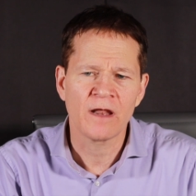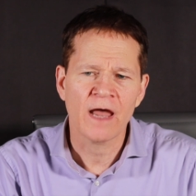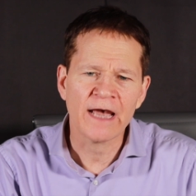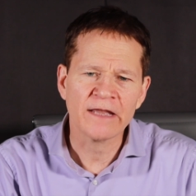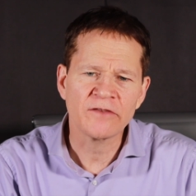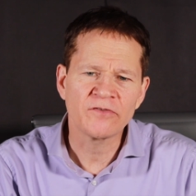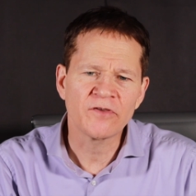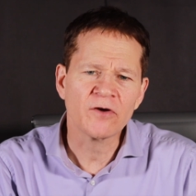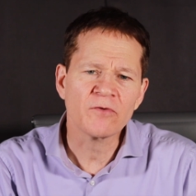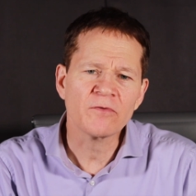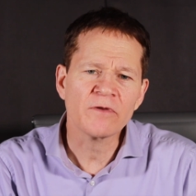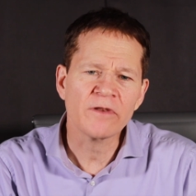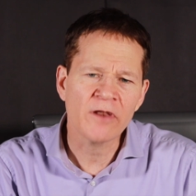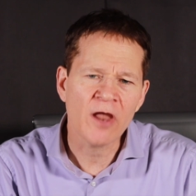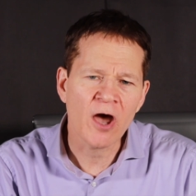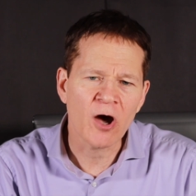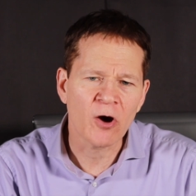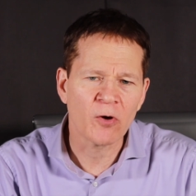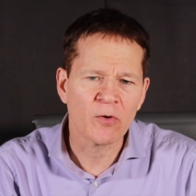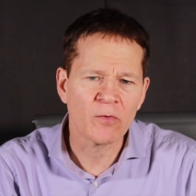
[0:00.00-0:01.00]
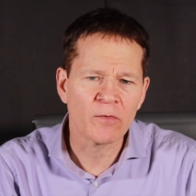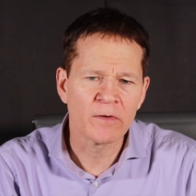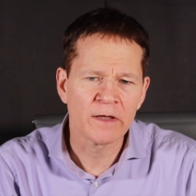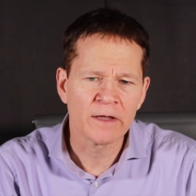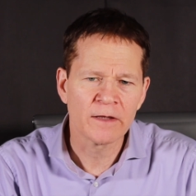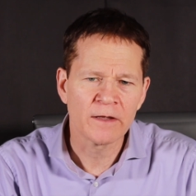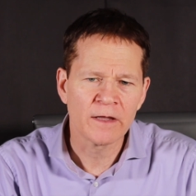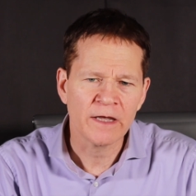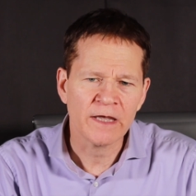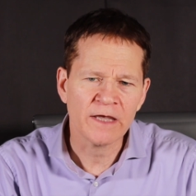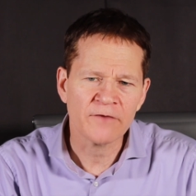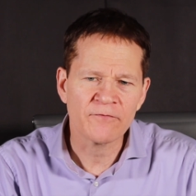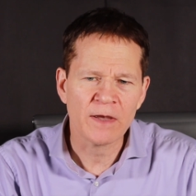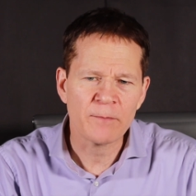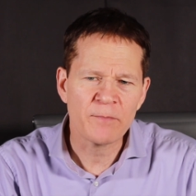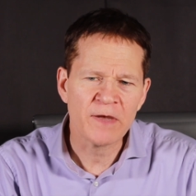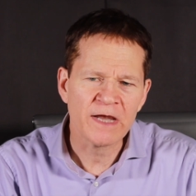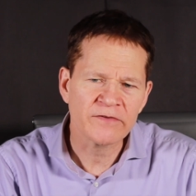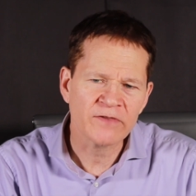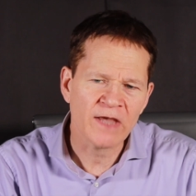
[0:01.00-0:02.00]
I don't know if I
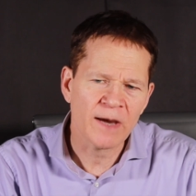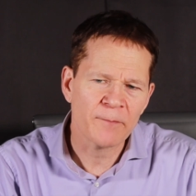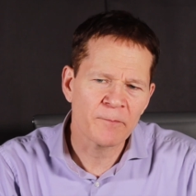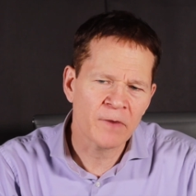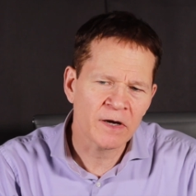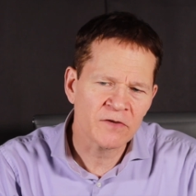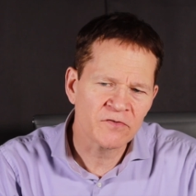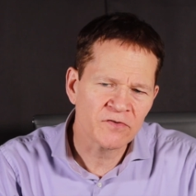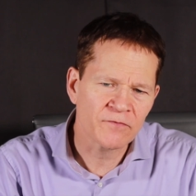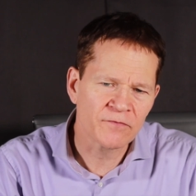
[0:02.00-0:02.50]
picked up much